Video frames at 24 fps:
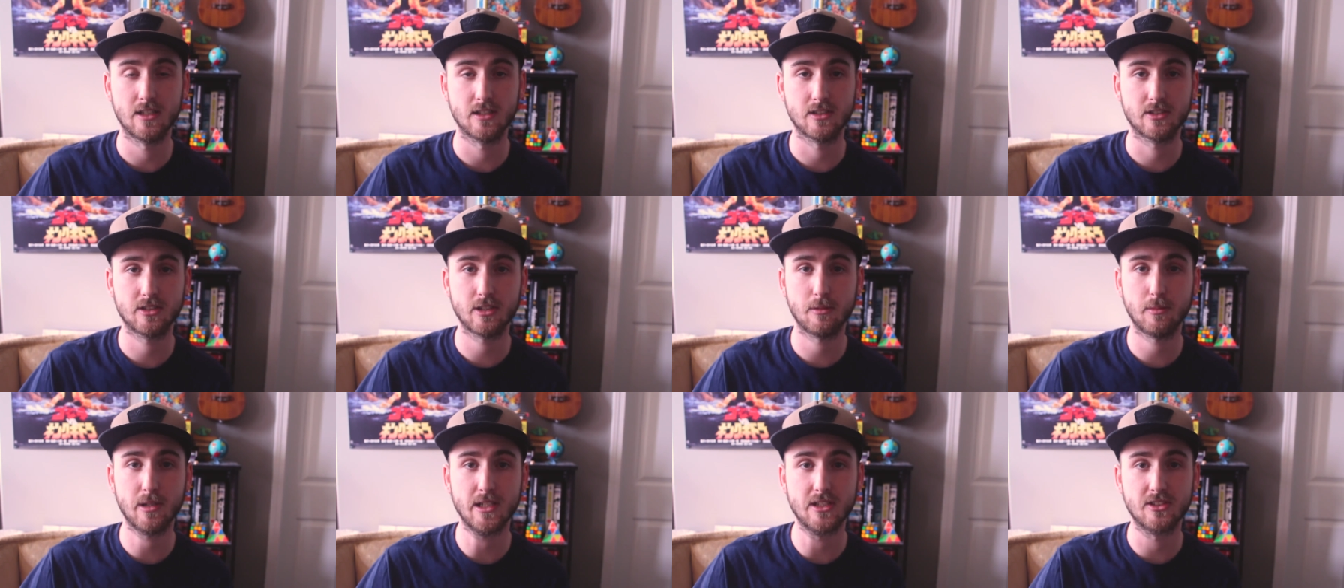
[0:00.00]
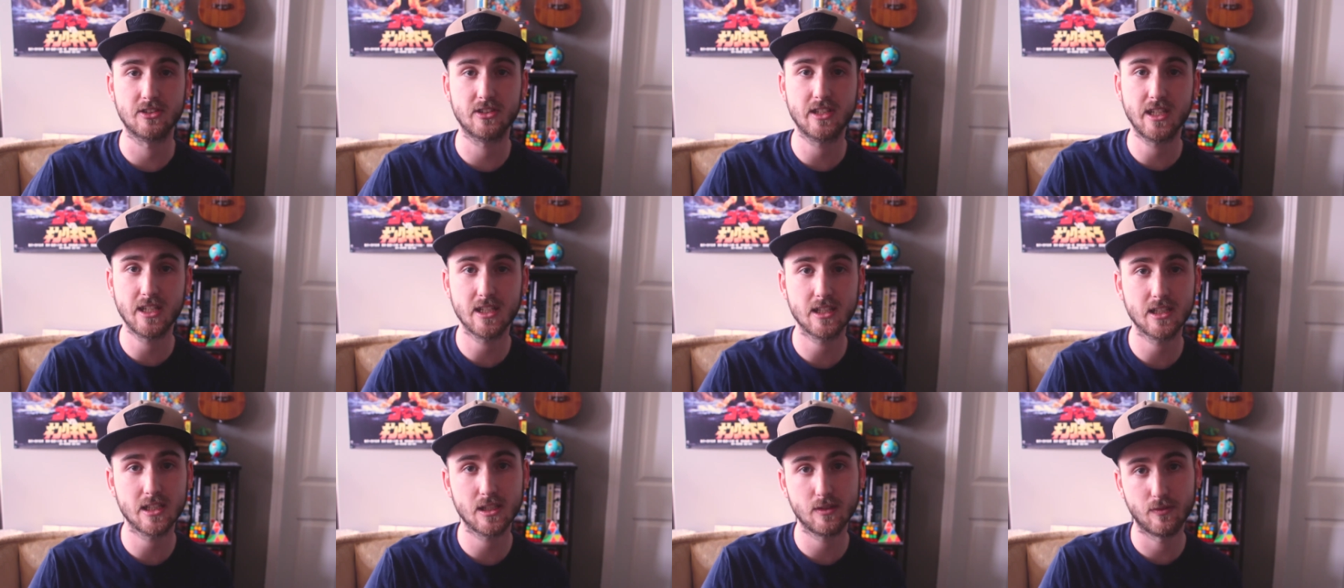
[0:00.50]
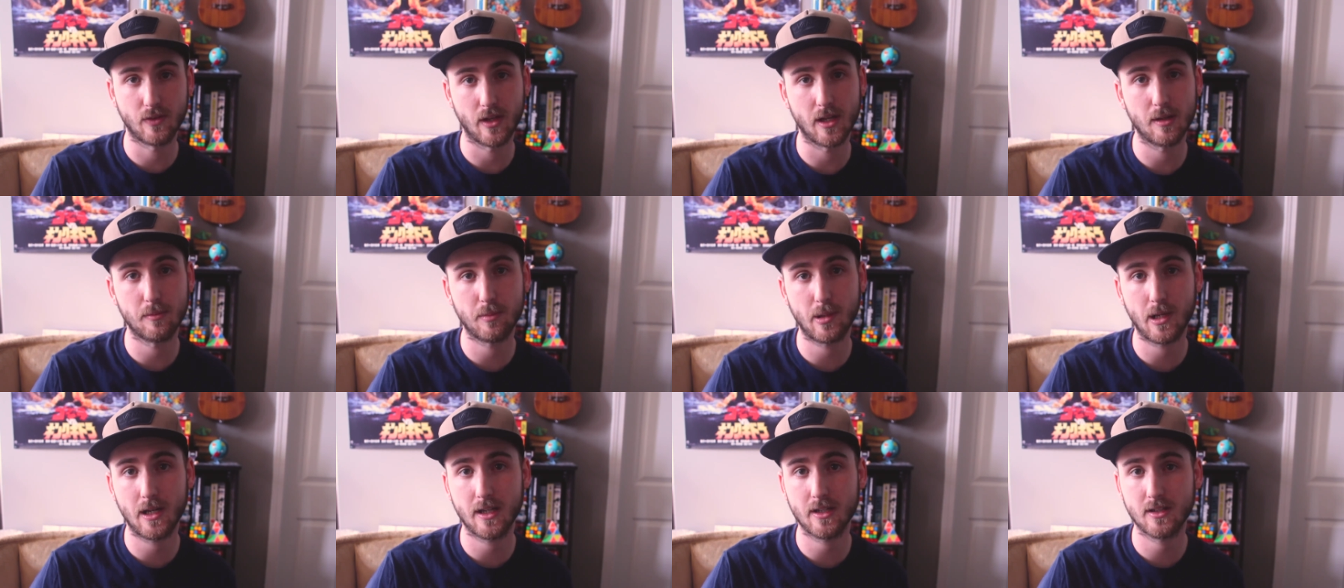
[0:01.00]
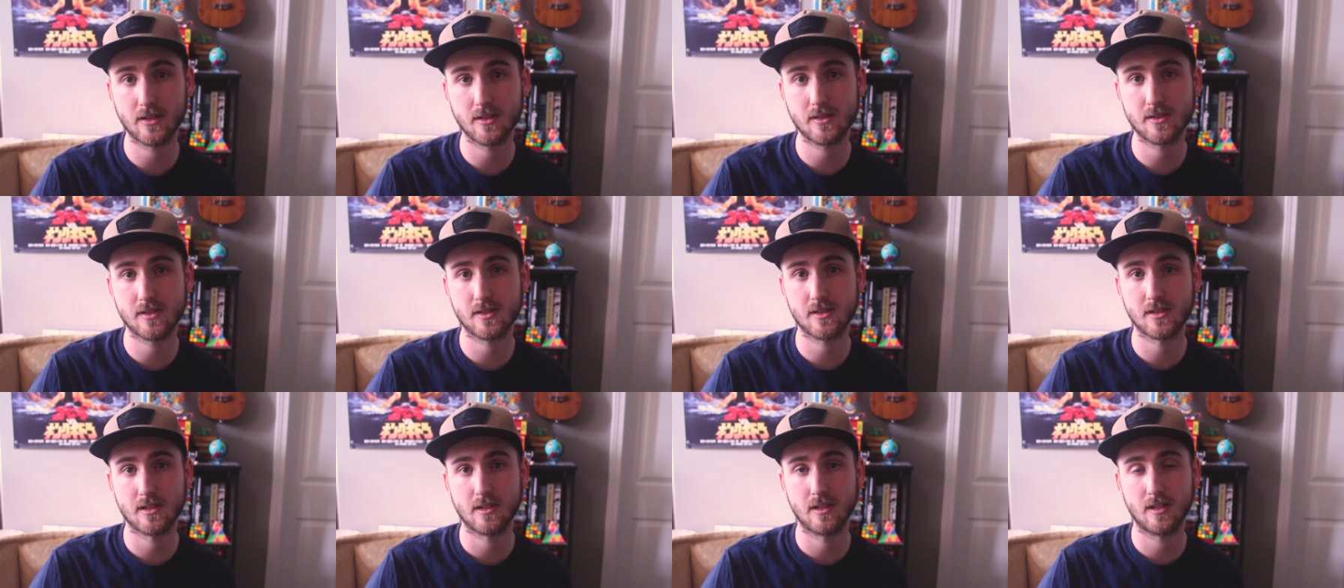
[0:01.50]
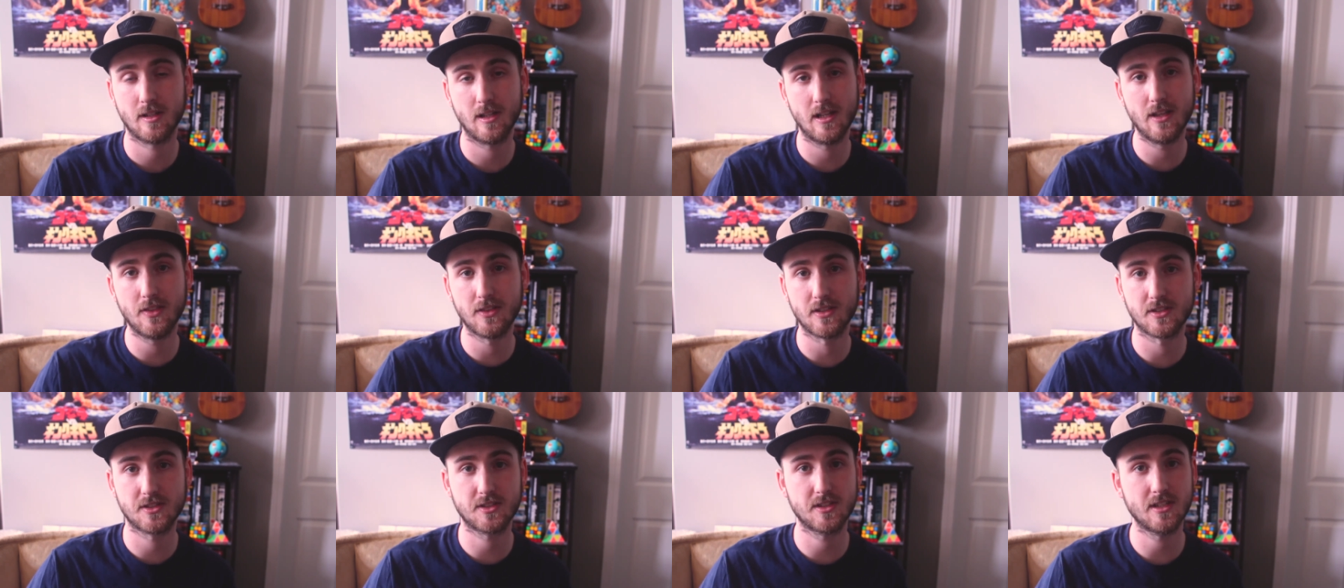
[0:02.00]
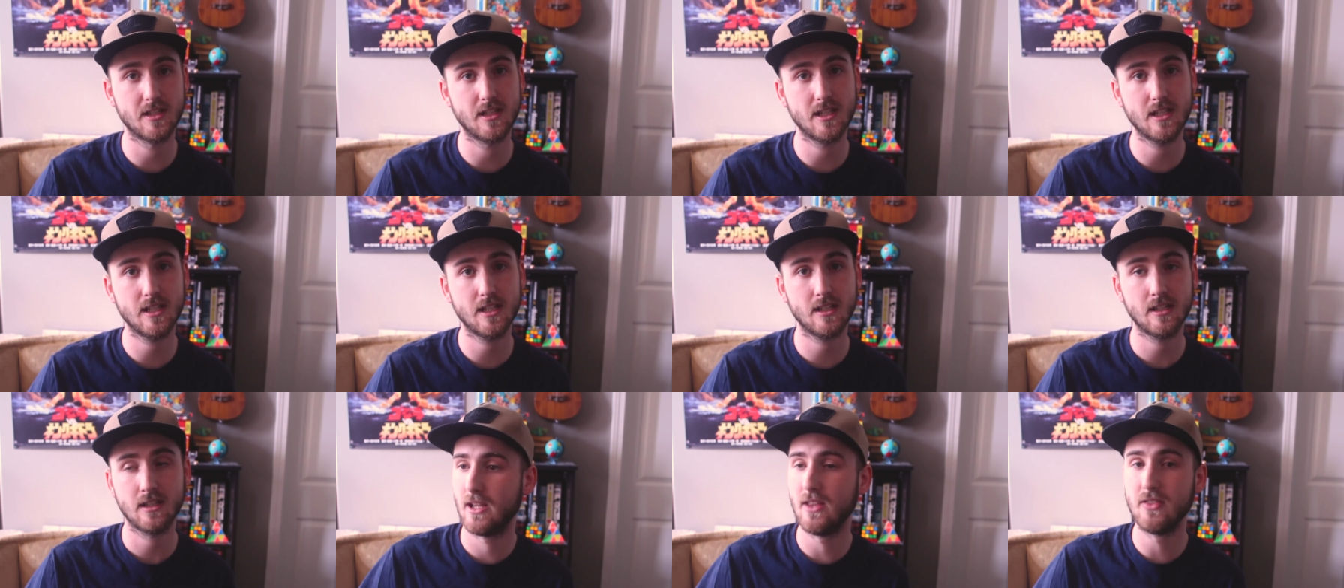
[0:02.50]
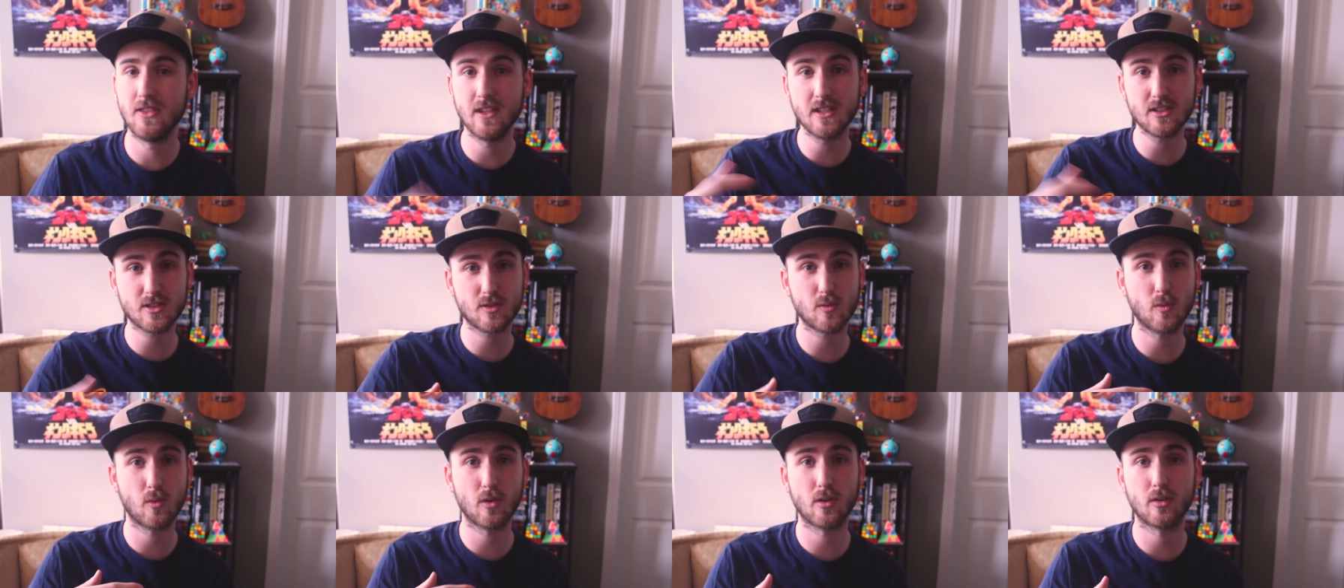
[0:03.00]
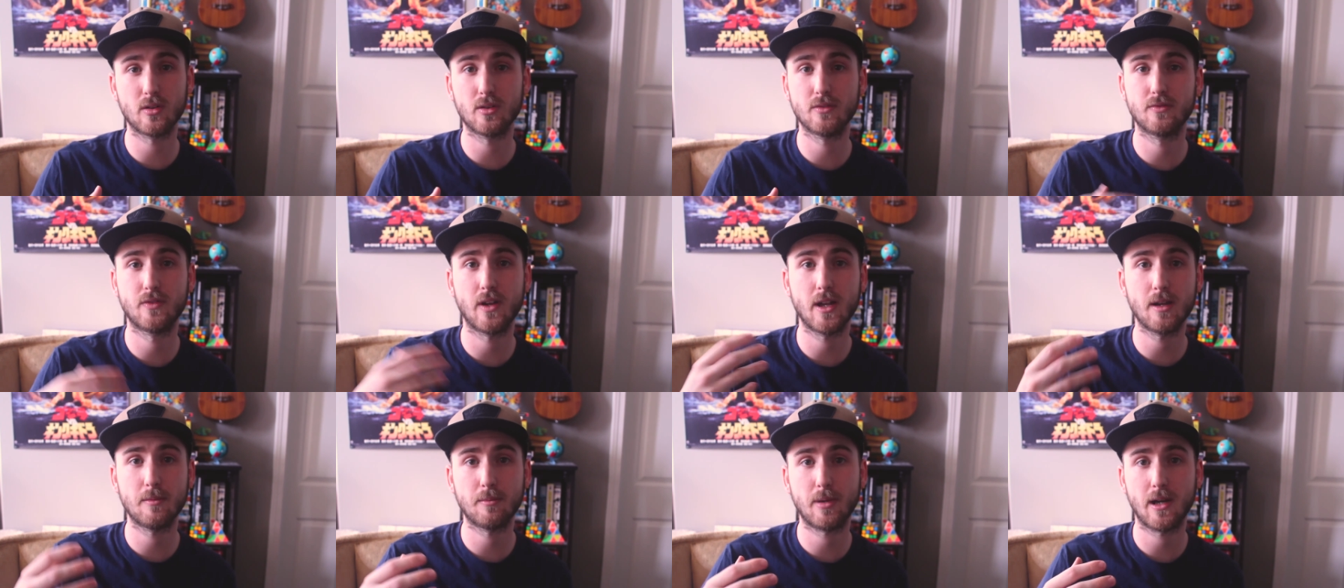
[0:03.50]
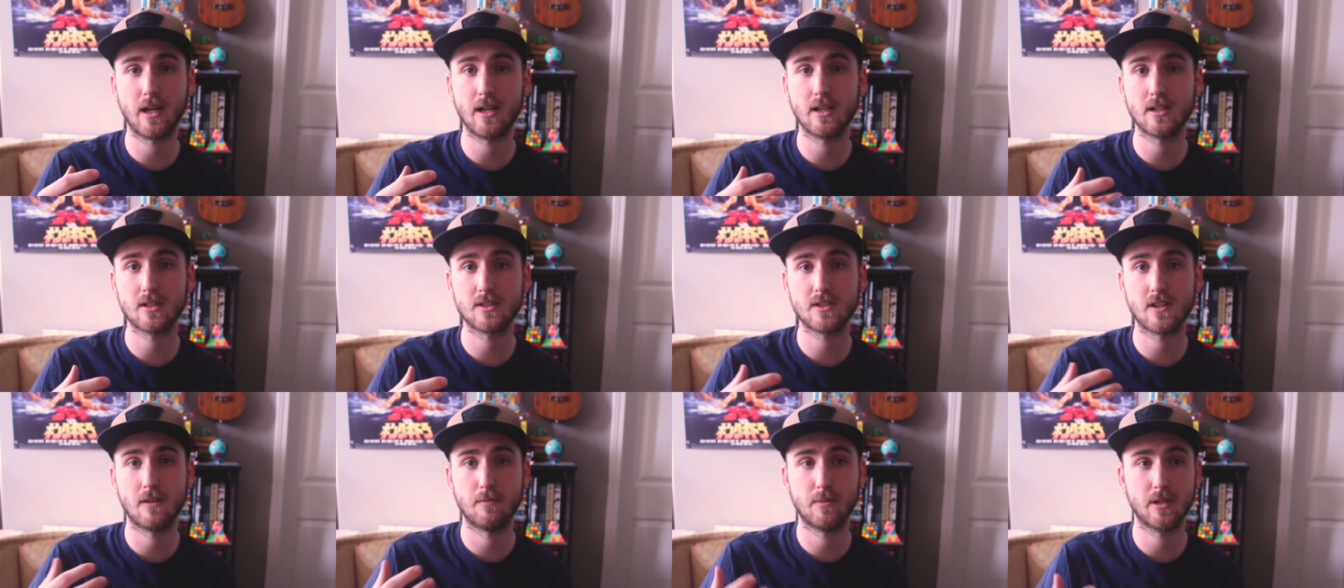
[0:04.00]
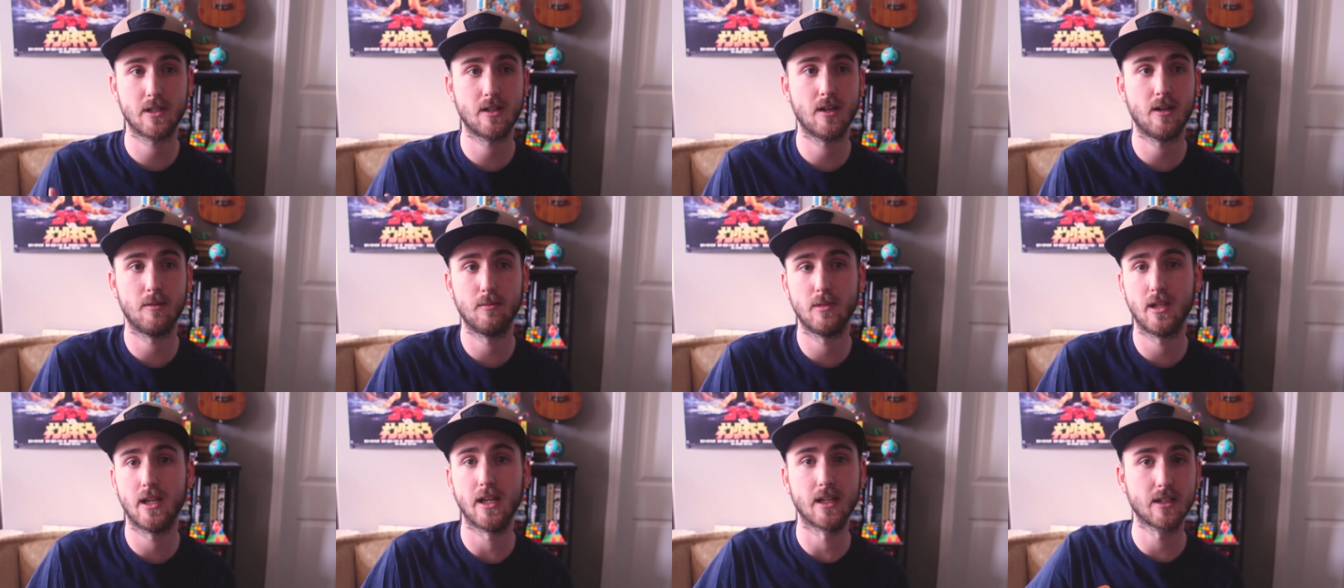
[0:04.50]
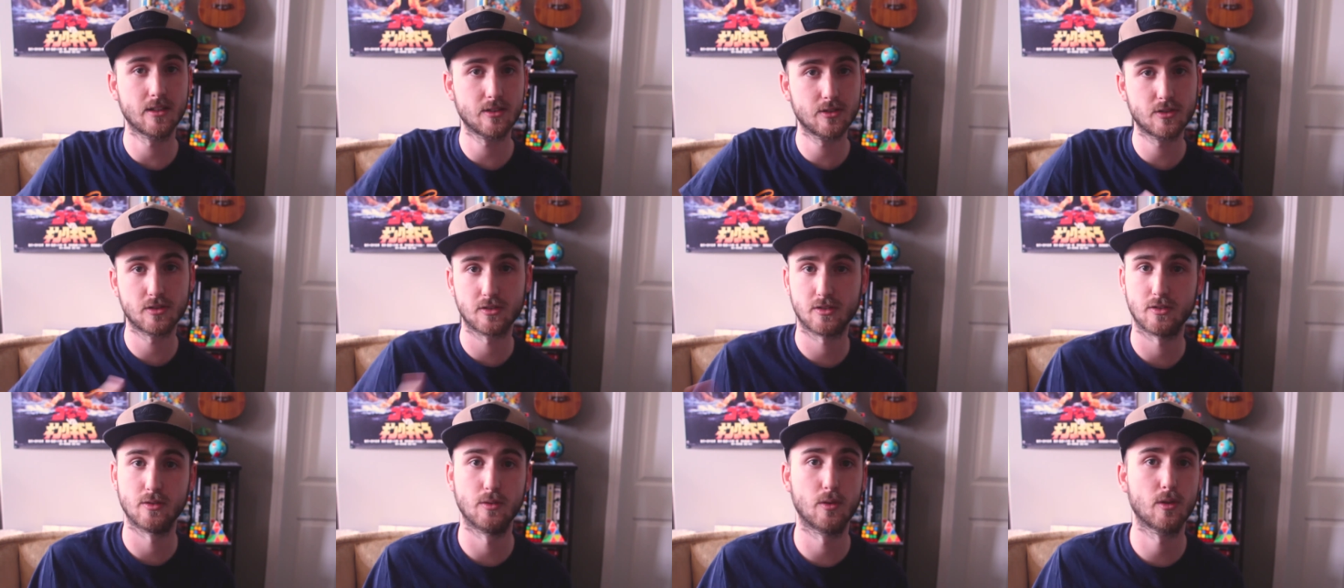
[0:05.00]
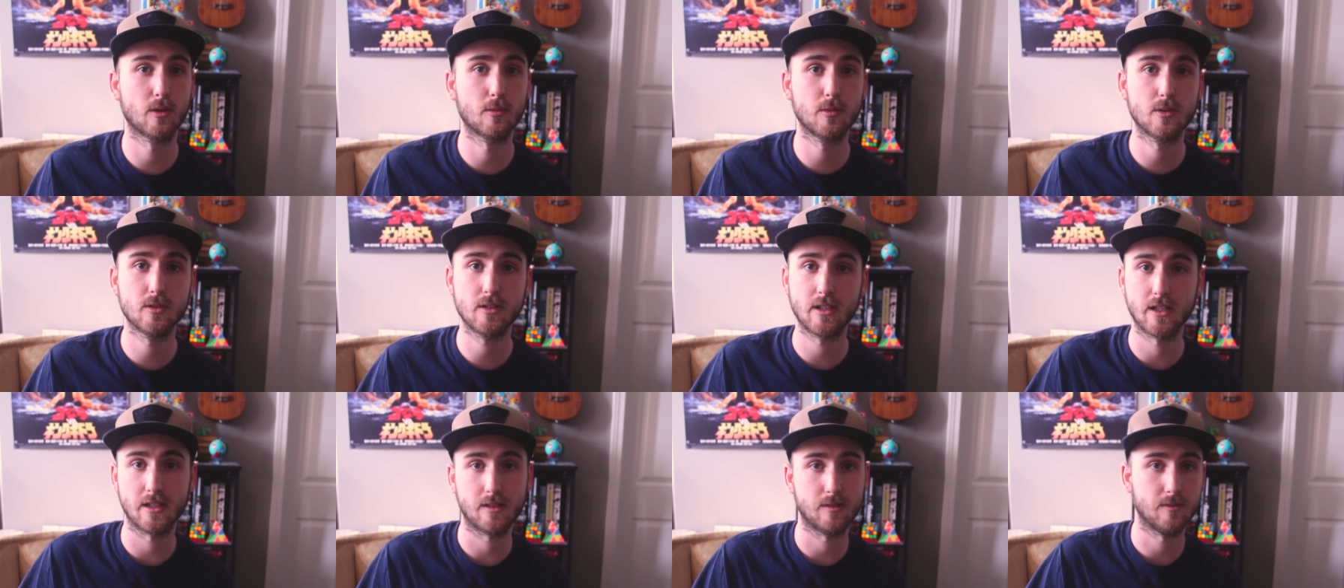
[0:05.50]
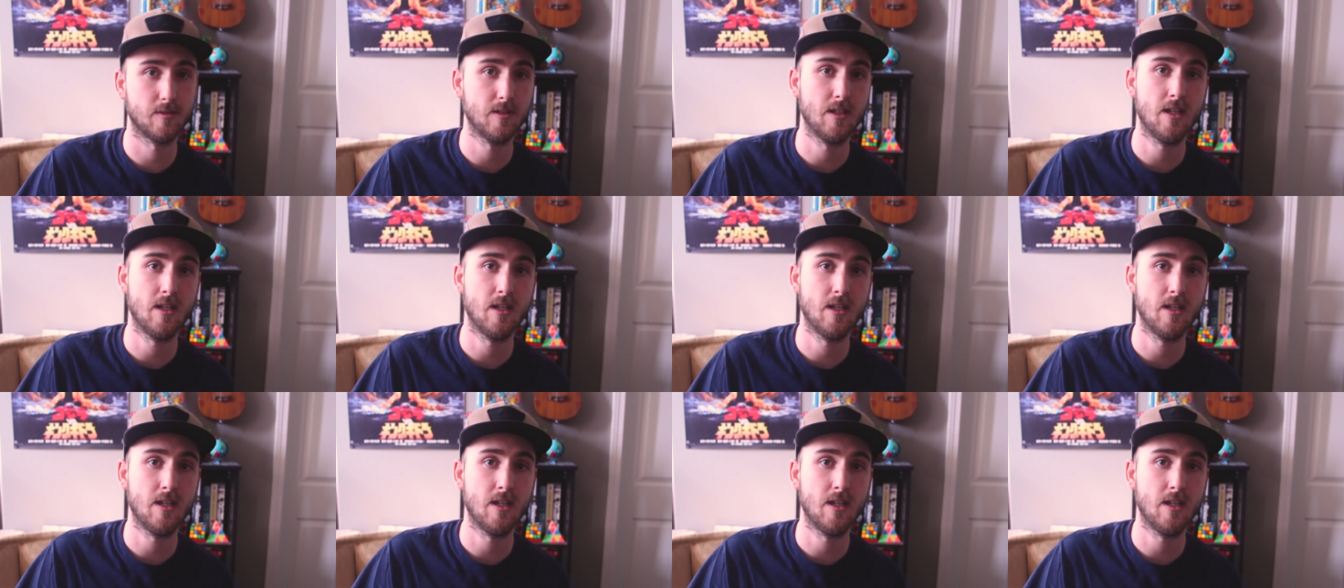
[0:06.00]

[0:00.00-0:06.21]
Somebody's killing vampires in the city. In this world, vampires have become like just normal, like